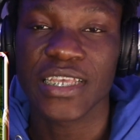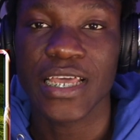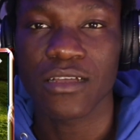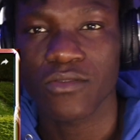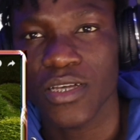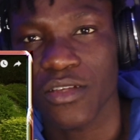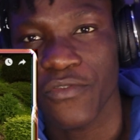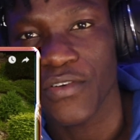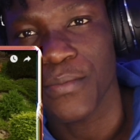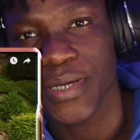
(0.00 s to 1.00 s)
That's where the
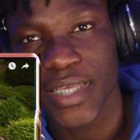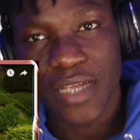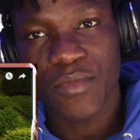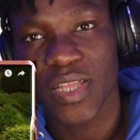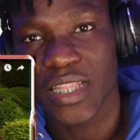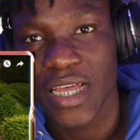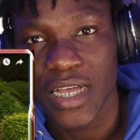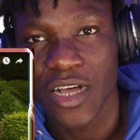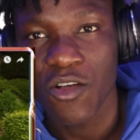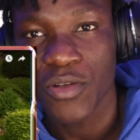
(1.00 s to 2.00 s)
fuck my camera can I
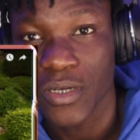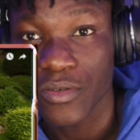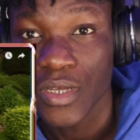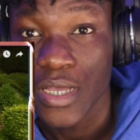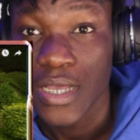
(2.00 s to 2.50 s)
can hold up?